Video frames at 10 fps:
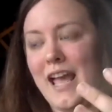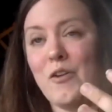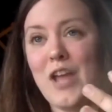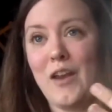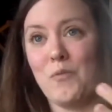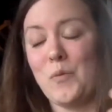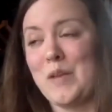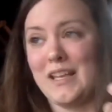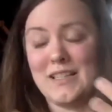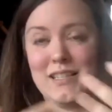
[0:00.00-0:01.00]
And when
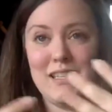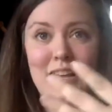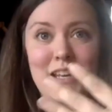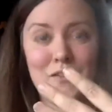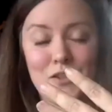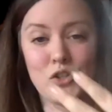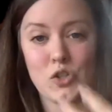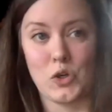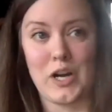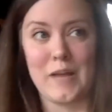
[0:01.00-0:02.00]
we get to the end of the
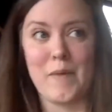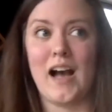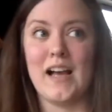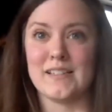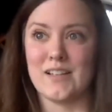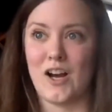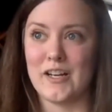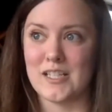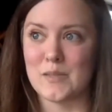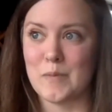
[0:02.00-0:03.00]
story, am I as an
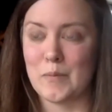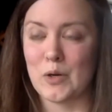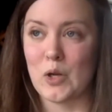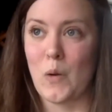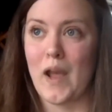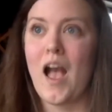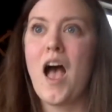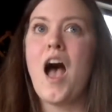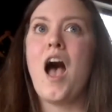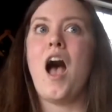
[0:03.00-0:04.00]
audience member going,
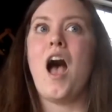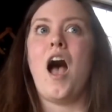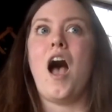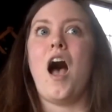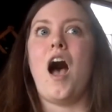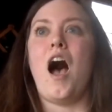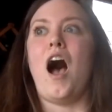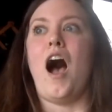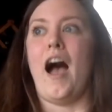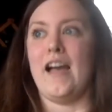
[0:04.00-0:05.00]

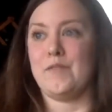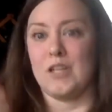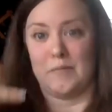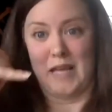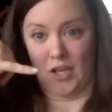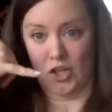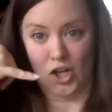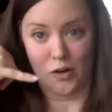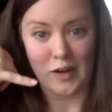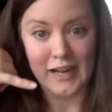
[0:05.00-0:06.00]
I'm gonna make a
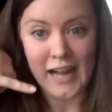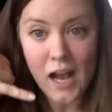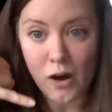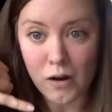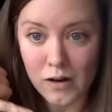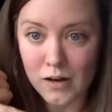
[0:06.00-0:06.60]
call right now?